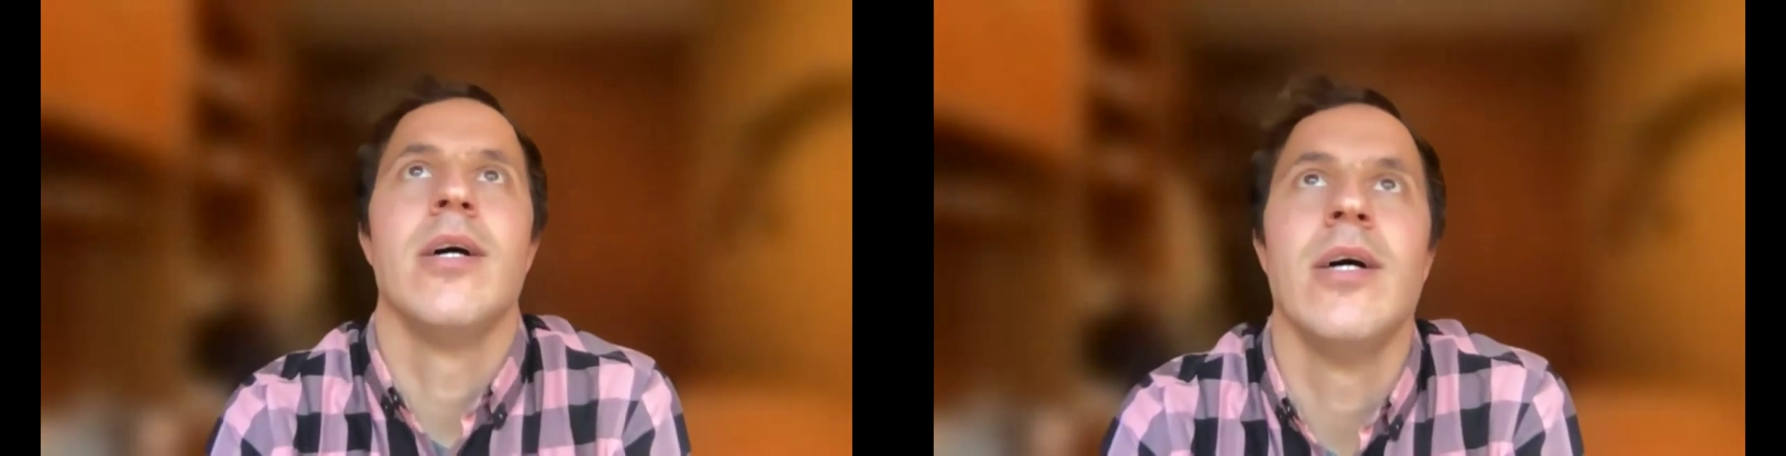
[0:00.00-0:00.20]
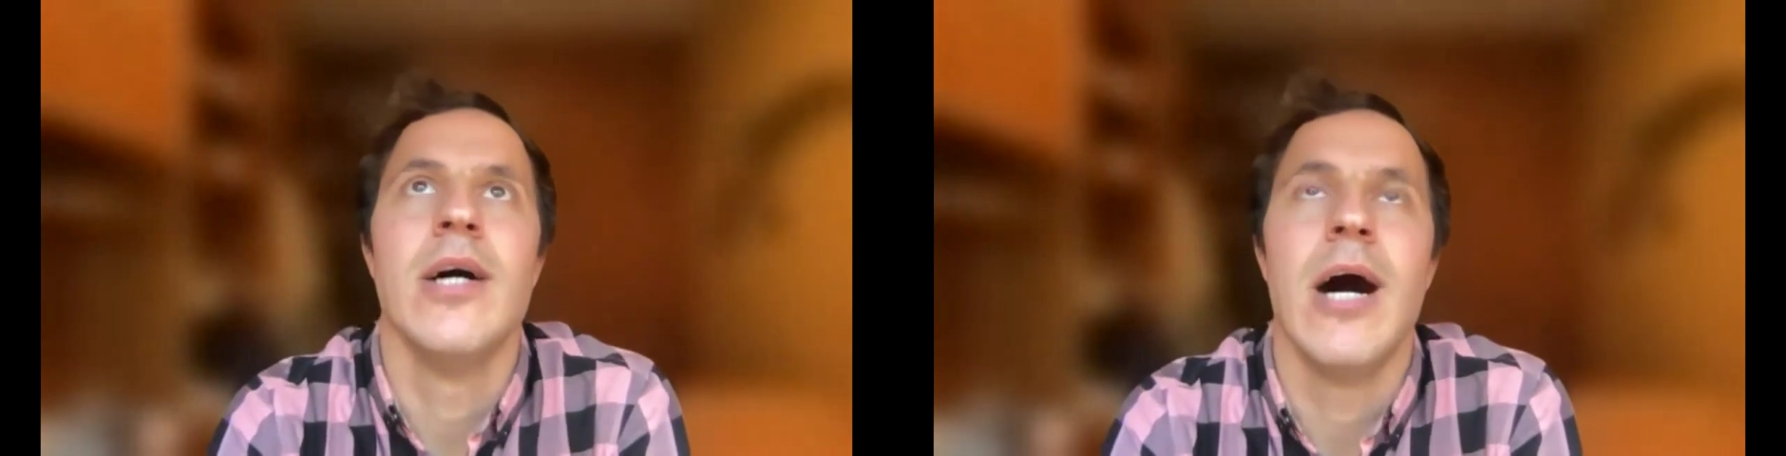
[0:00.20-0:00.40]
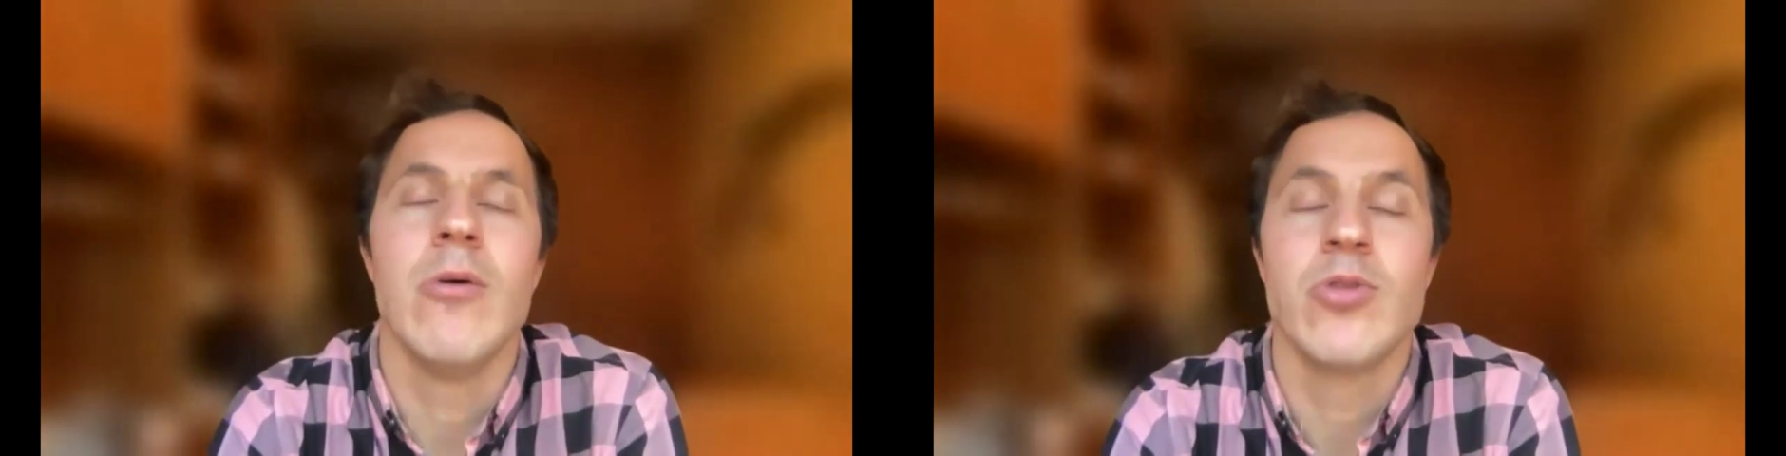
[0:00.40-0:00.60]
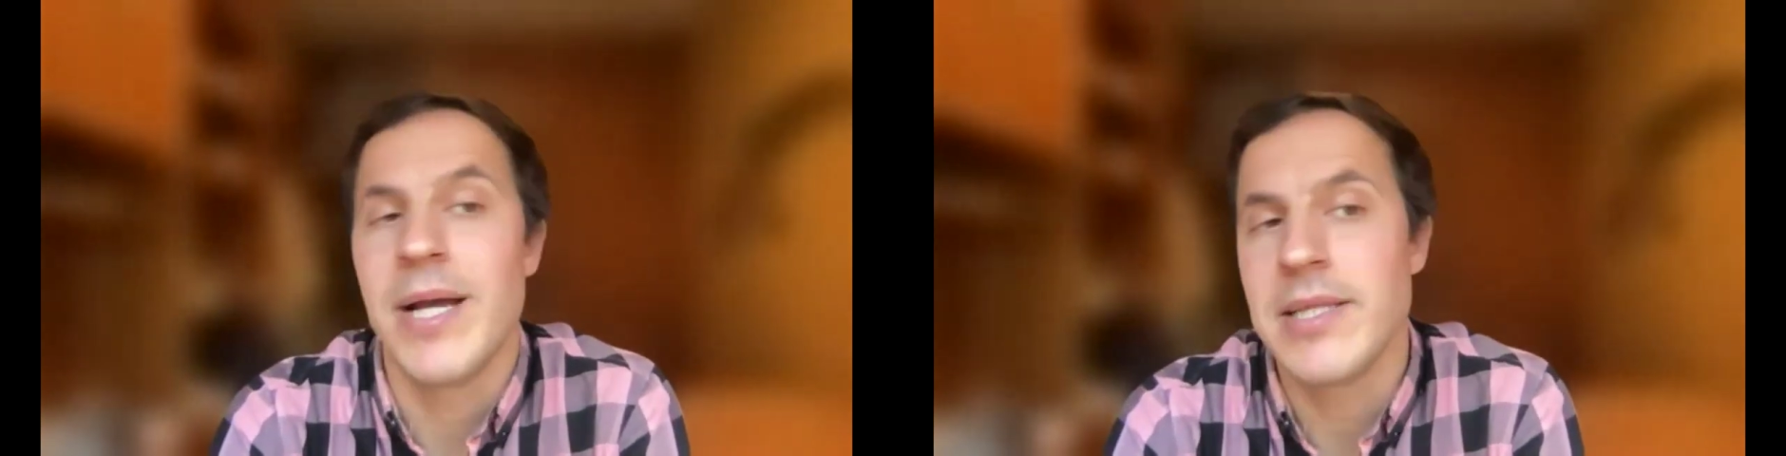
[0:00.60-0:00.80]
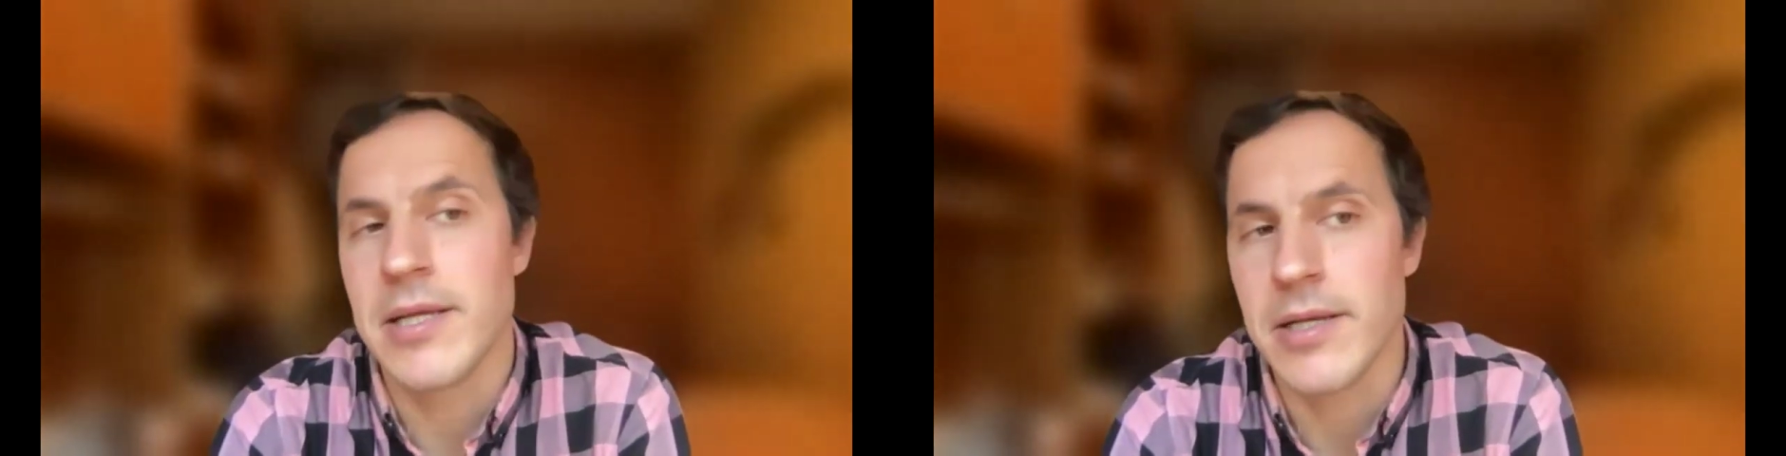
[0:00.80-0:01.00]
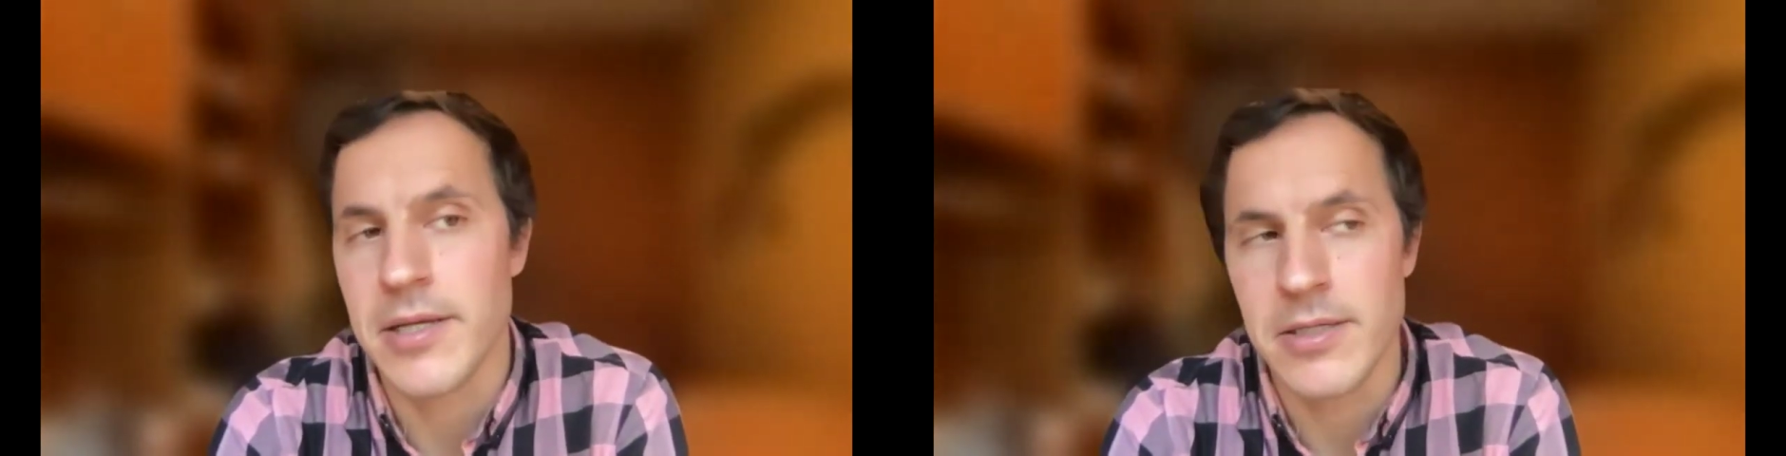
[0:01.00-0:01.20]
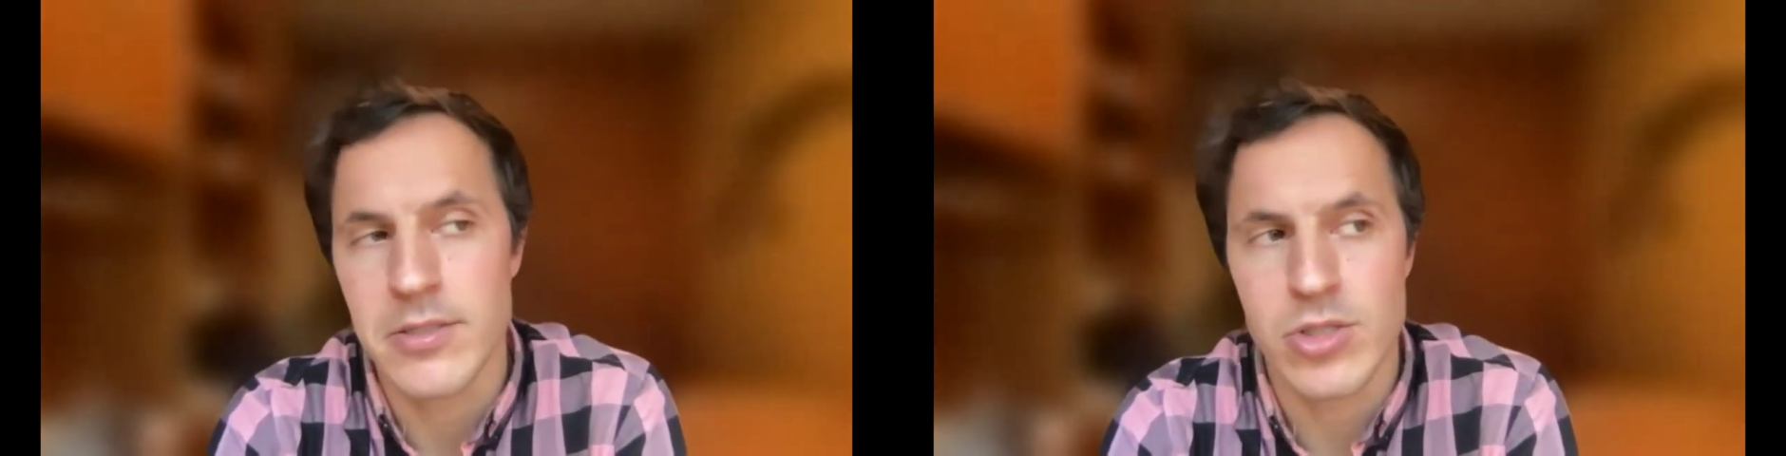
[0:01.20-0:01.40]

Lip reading: automatically,